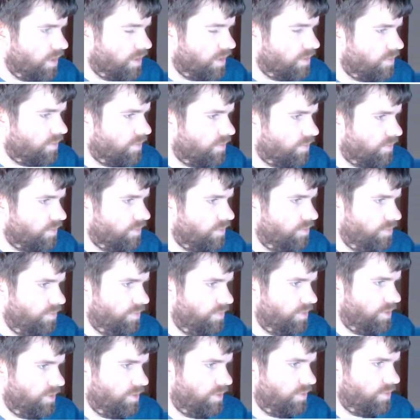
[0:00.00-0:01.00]
and it doesn't
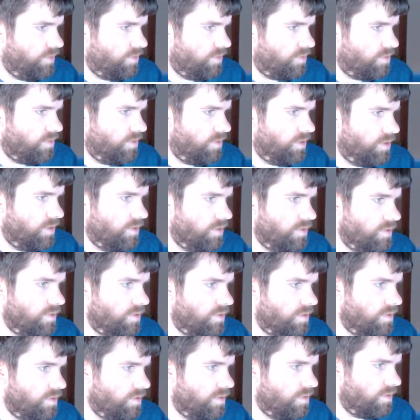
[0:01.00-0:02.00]
use any
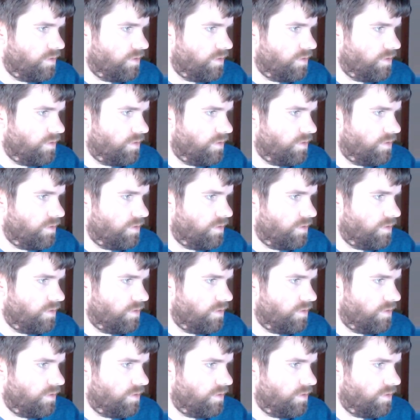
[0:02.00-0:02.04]
strings.